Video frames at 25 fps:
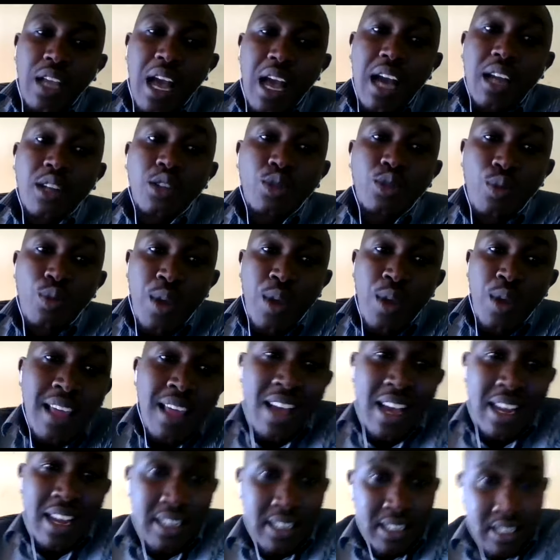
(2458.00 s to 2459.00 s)
uh, to wear
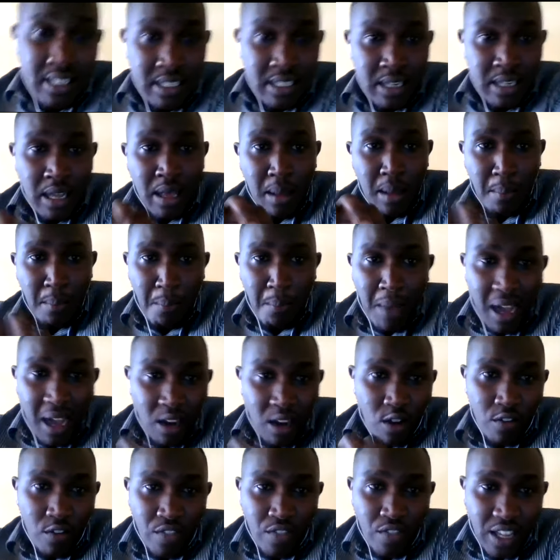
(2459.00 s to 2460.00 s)
that
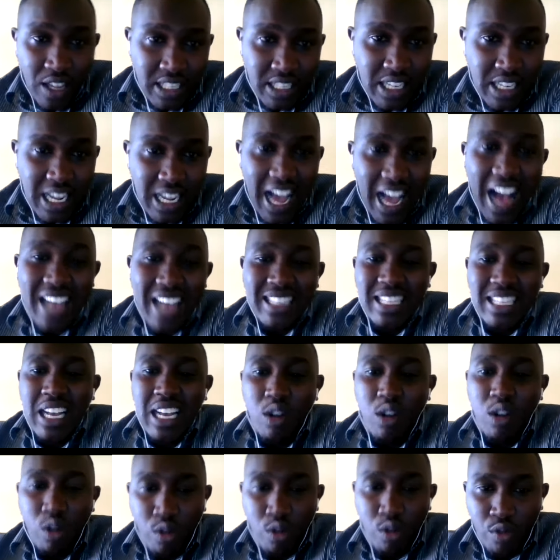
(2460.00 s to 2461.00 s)
back of the tree as a
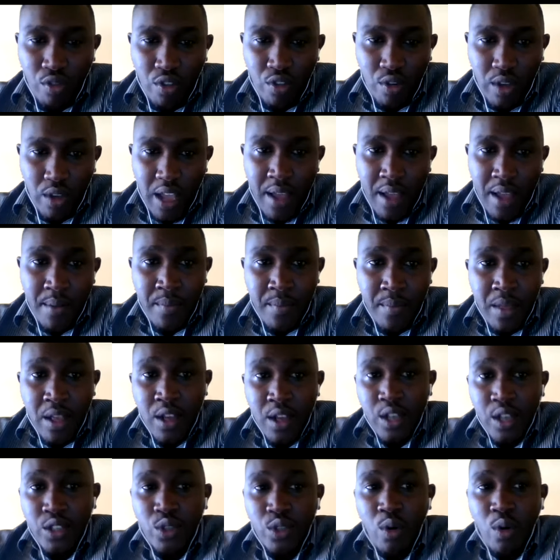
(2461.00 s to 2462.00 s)
cloth, okay?
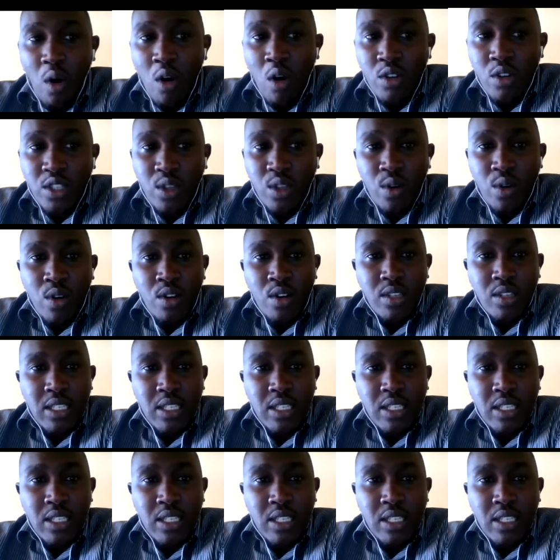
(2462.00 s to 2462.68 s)
So also